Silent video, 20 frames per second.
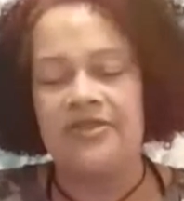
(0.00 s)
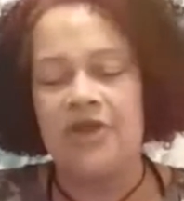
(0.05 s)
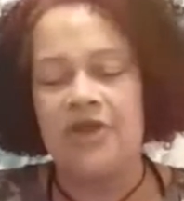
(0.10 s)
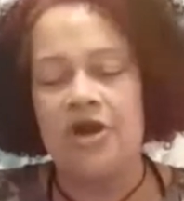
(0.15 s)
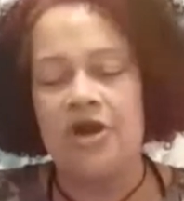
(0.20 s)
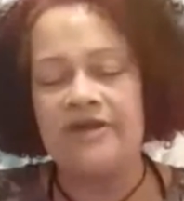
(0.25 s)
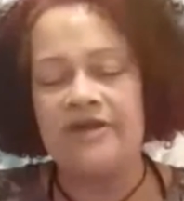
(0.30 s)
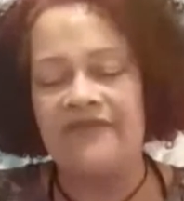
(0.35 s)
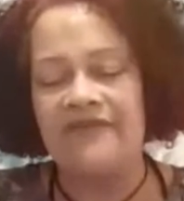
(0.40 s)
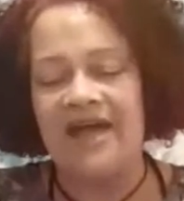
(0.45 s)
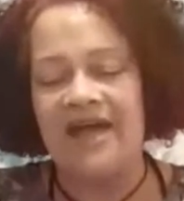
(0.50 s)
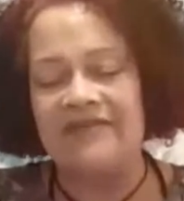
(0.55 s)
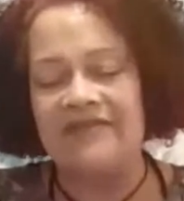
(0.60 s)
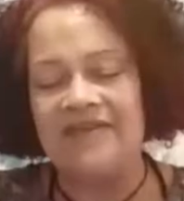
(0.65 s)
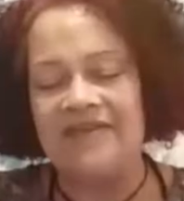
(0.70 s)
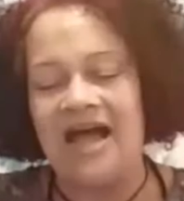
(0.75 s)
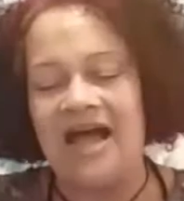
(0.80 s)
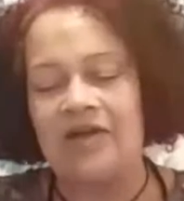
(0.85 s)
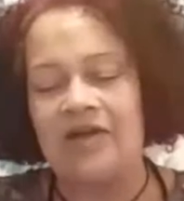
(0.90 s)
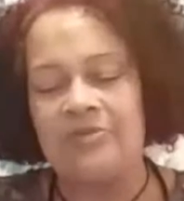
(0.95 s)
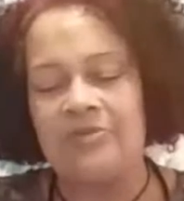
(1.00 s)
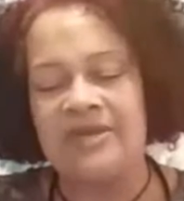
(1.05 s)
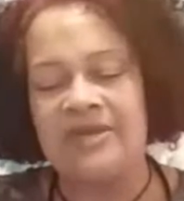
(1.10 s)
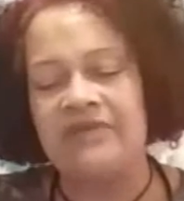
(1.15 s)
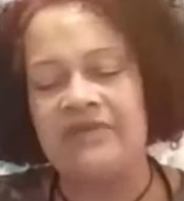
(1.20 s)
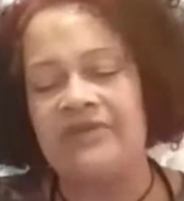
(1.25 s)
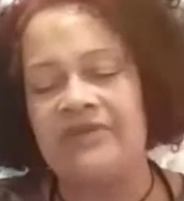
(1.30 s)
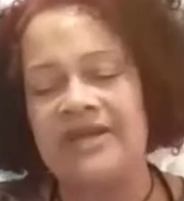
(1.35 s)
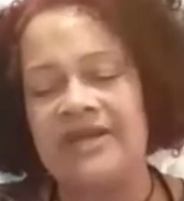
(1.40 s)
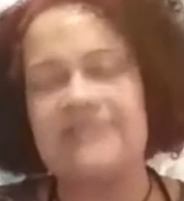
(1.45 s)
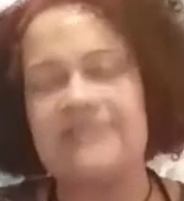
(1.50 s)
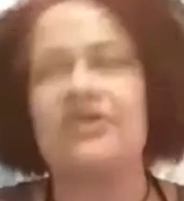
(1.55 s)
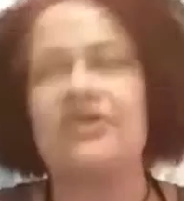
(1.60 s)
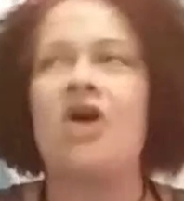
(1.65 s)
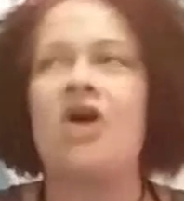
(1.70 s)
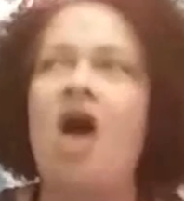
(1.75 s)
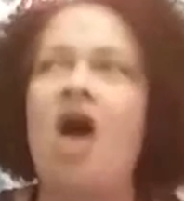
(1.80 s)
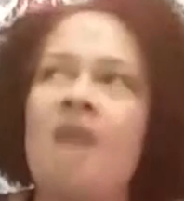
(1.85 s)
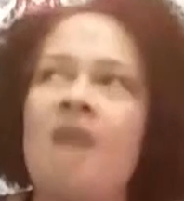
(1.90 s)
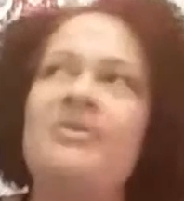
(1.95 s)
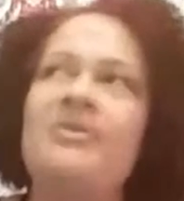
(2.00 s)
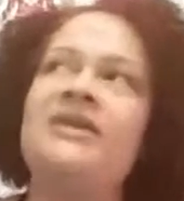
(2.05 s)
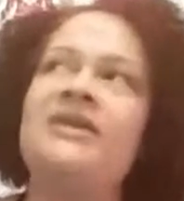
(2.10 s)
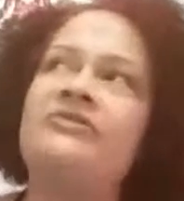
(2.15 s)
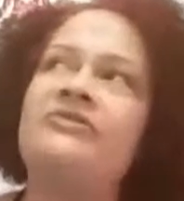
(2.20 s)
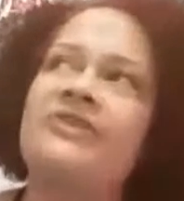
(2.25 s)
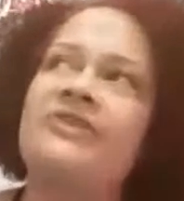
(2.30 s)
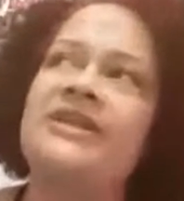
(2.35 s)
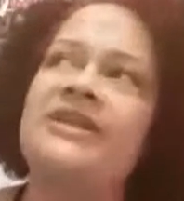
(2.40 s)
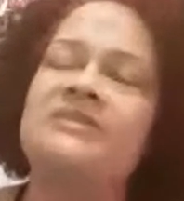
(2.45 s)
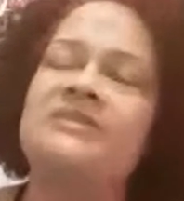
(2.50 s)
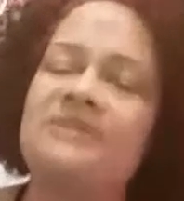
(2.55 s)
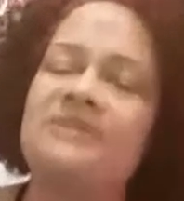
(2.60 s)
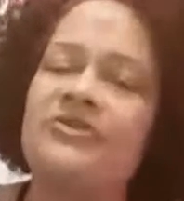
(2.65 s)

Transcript: $35 mini readings. They're called mini readings,